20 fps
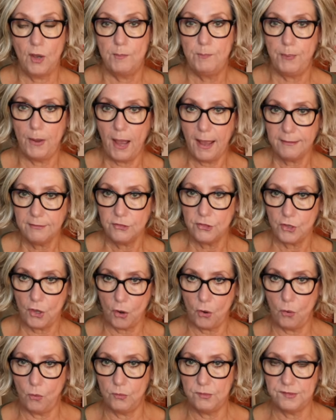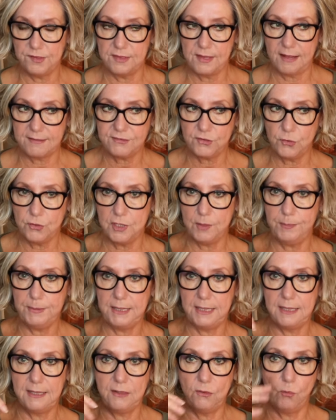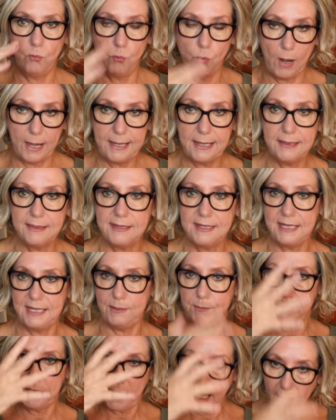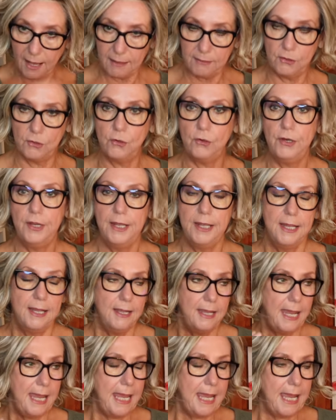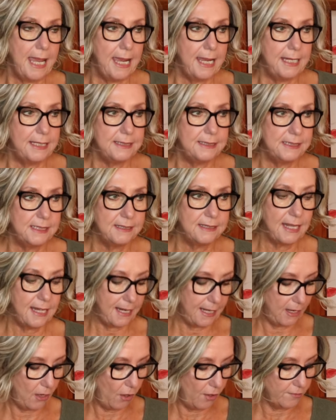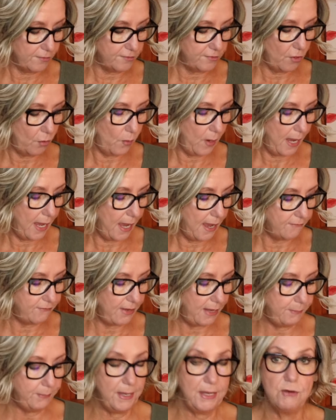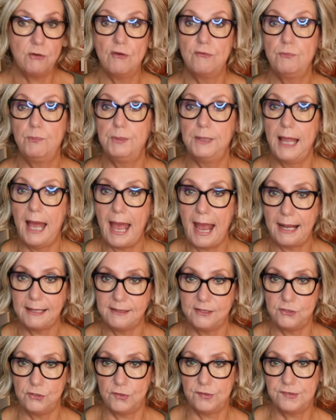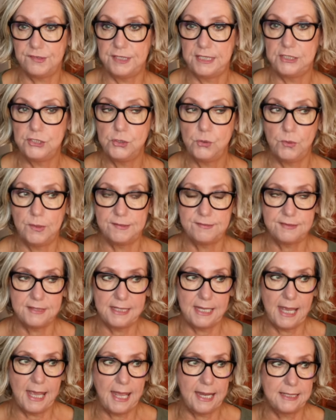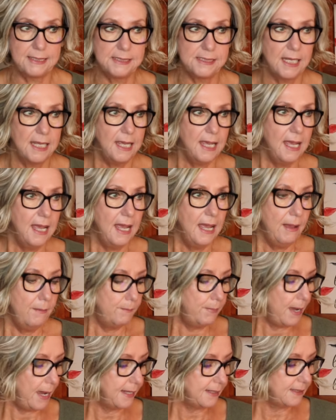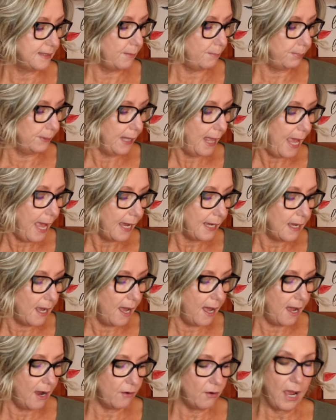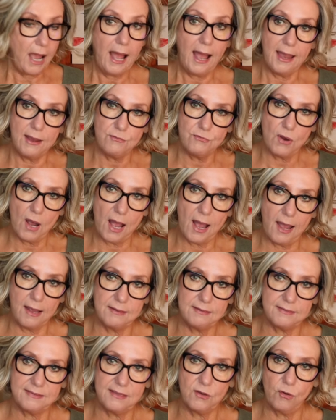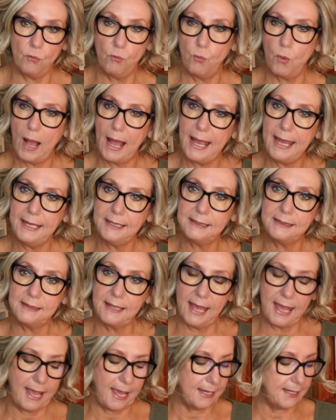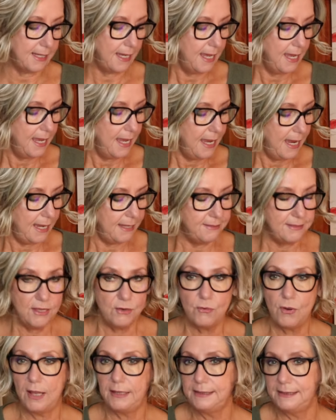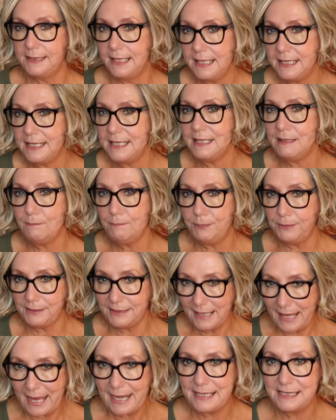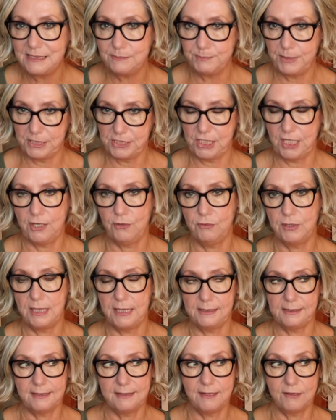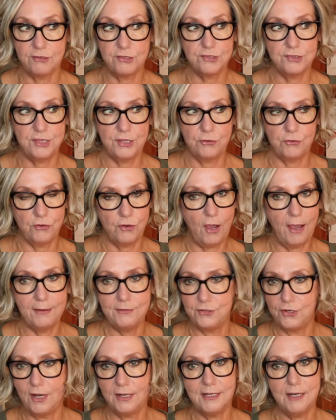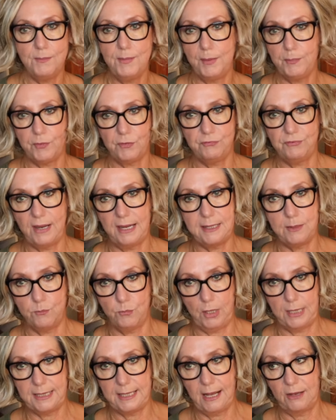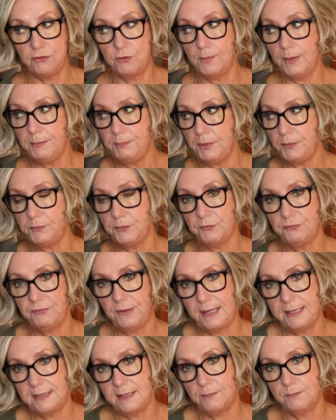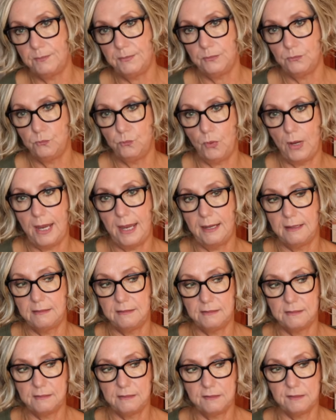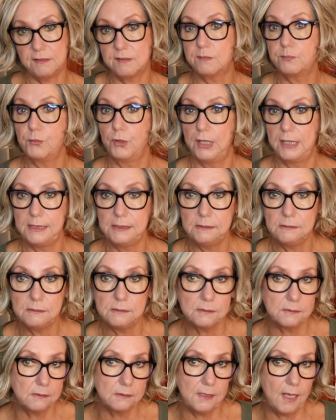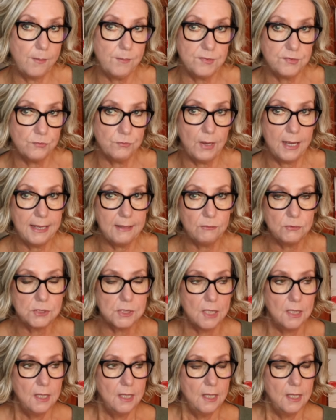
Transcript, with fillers: I bought those, and that's going to be one theme color. And then I also have a pair of black that you'll see towards the end. But the black are high rise, they're wide leg, and they're a linen blend material. And they're not, you're not going to be able to find them right now. You might be able to find them when spring comes around,